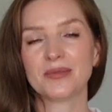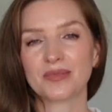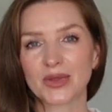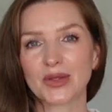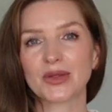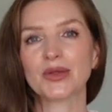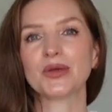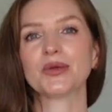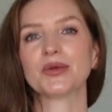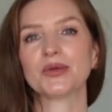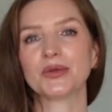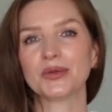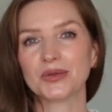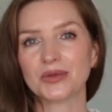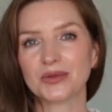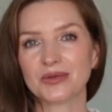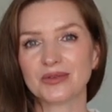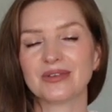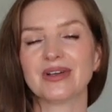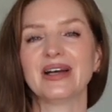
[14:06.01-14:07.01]

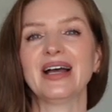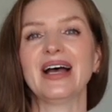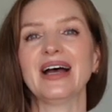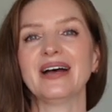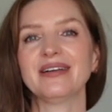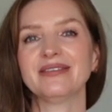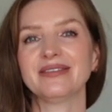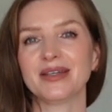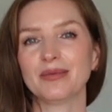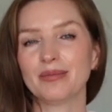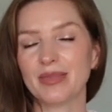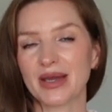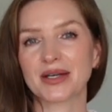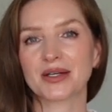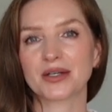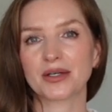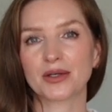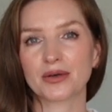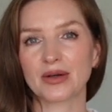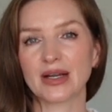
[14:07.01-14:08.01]
you have a
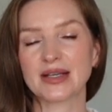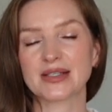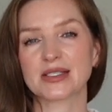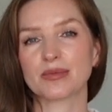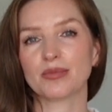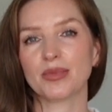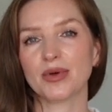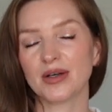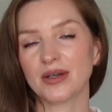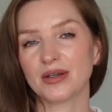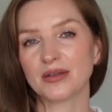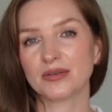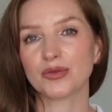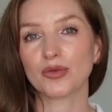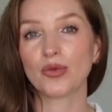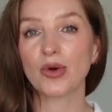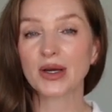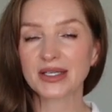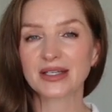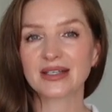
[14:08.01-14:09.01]
better grasp of
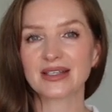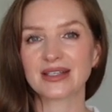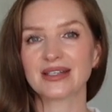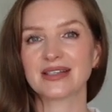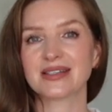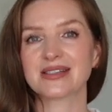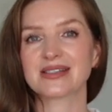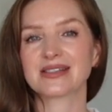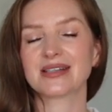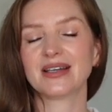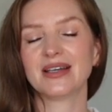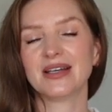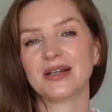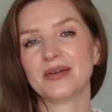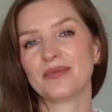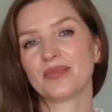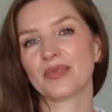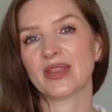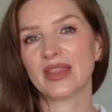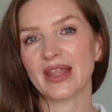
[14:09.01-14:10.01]
what it is
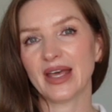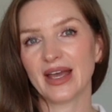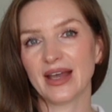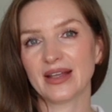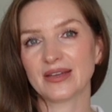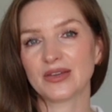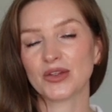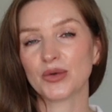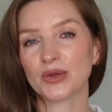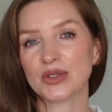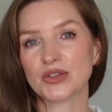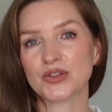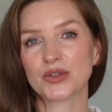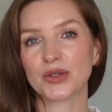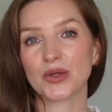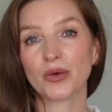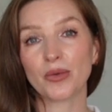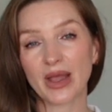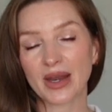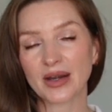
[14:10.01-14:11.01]
that you
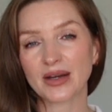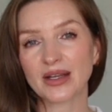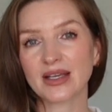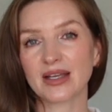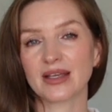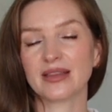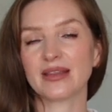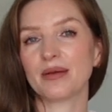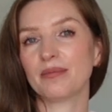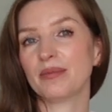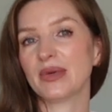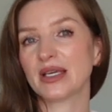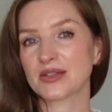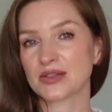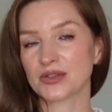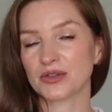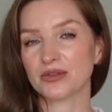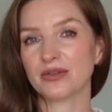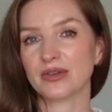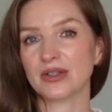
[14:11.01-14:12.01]
enjoy wearing and that
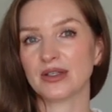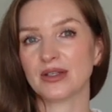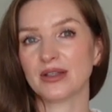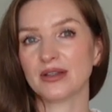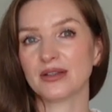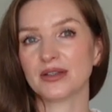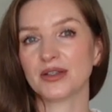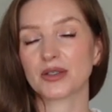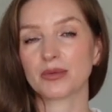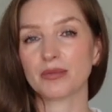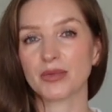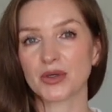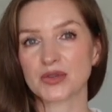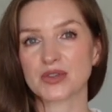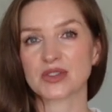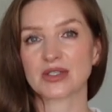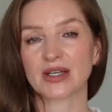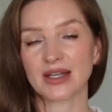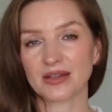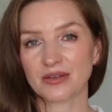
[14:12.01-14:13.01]
makes you feel your
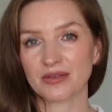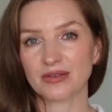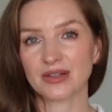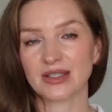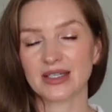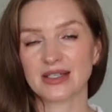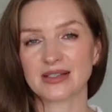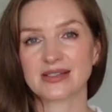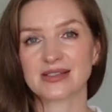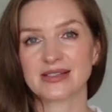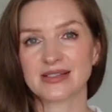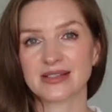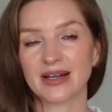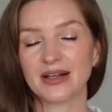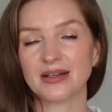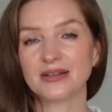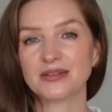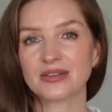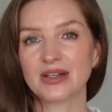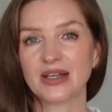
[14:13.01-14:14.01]
most confident
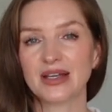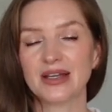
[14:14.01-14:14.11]
self,